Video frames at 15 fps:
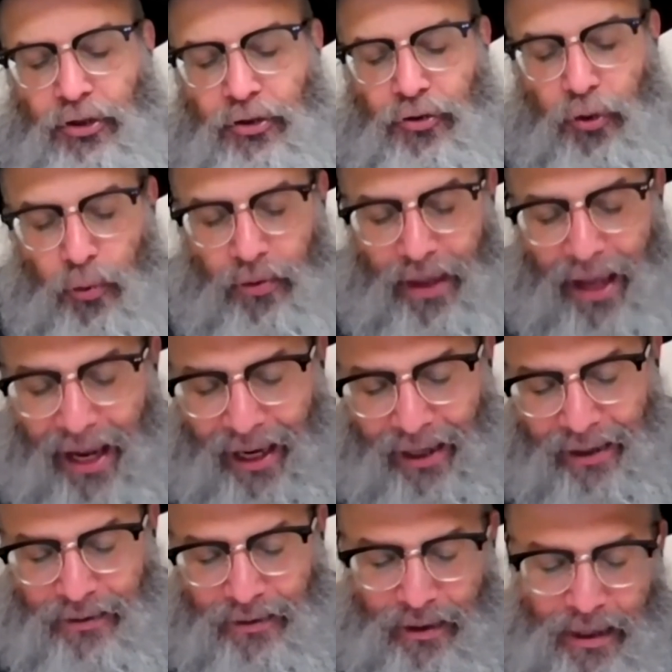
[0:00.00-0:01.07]
do
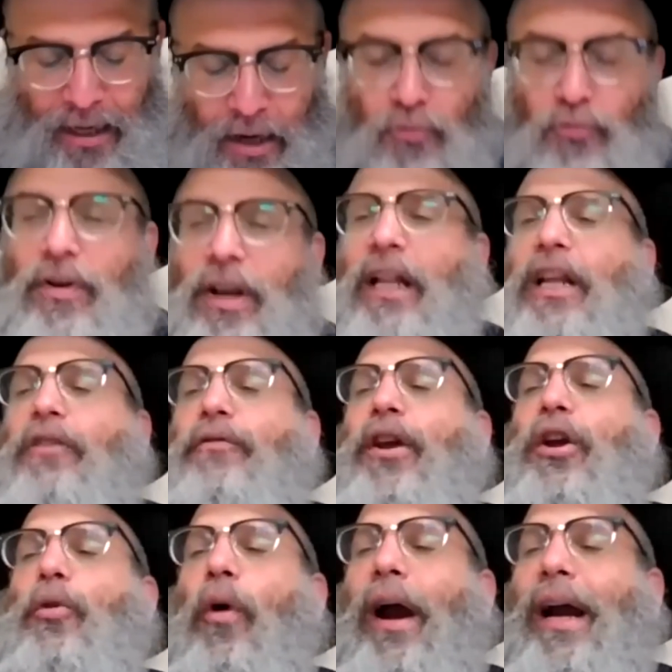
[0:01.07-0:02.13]
that, it really
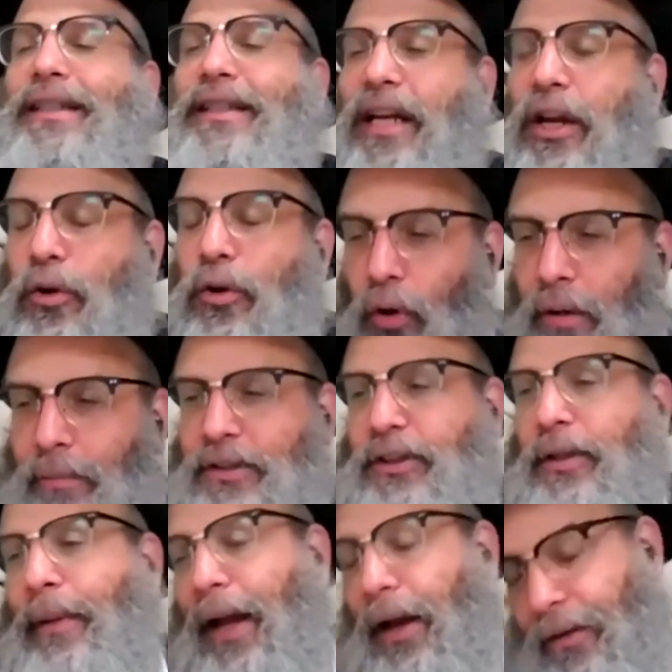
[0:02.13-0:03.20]
requires an enormous
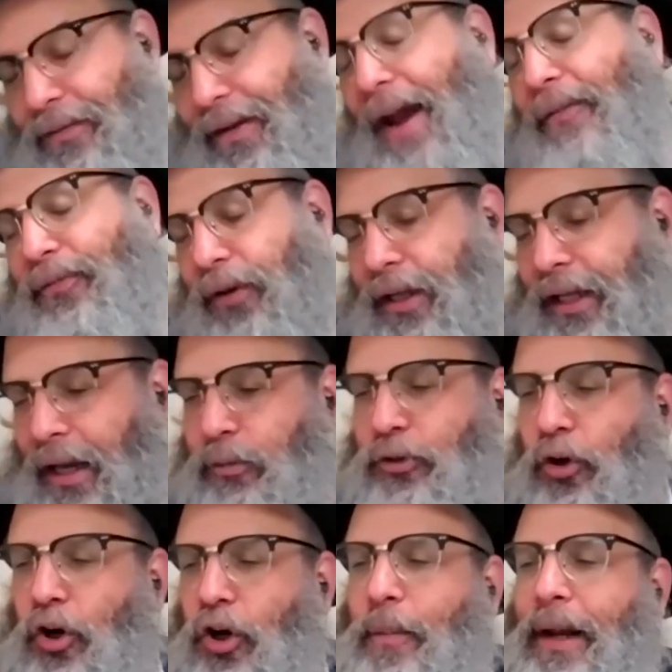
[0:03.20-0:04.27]
amount of effort. Again, we're
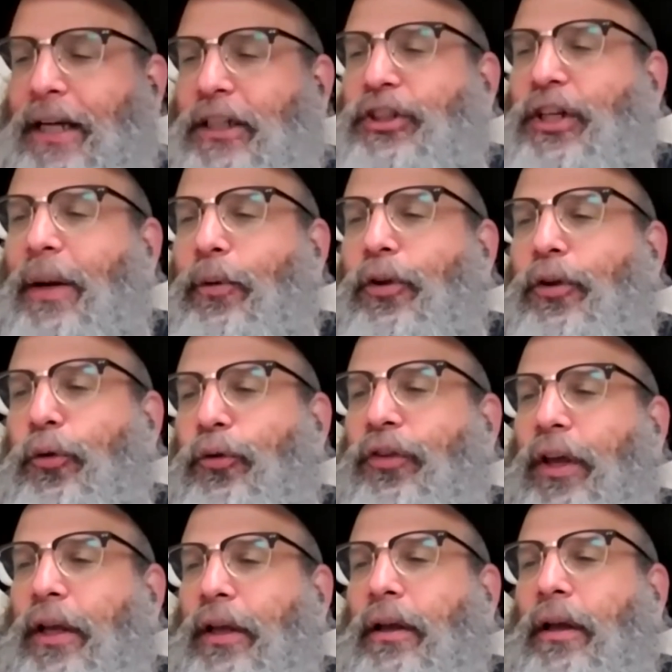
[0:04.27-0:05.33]
talking about Hashem. We're
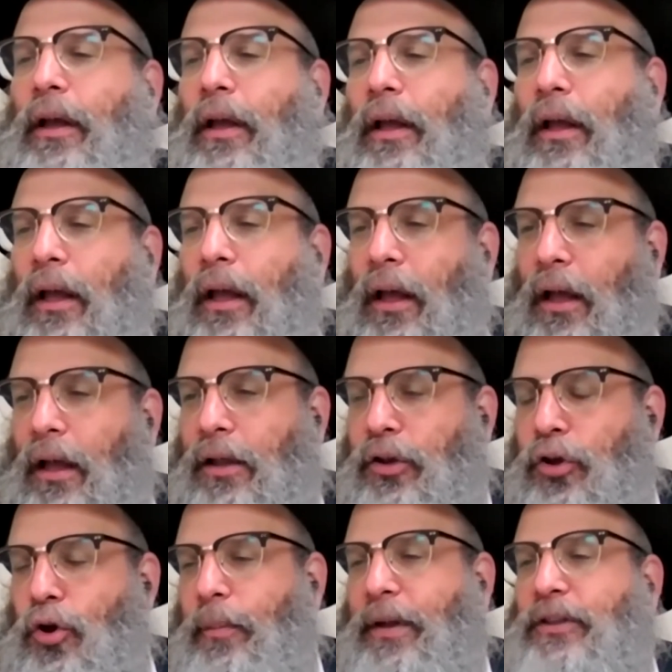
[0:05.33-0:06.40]
using uh,
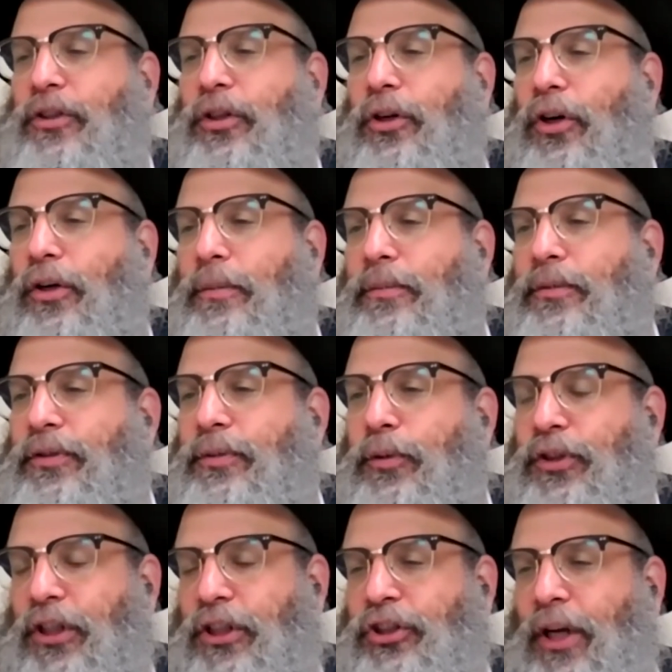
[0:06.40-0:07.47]
human terms,
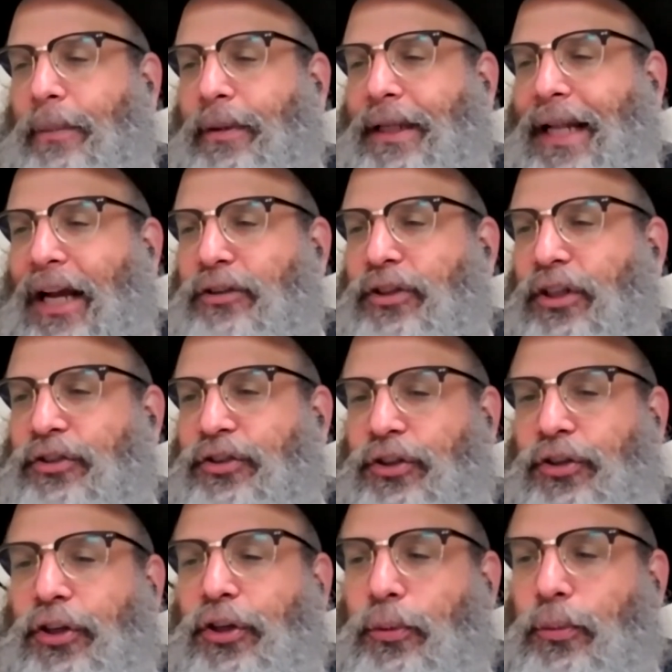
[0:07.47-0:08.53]
which Hashem allows us to
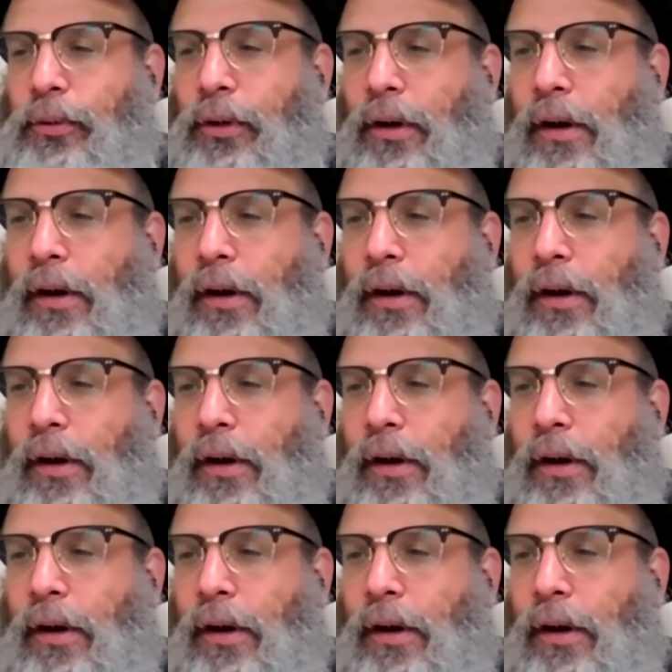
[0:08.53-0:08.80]
do.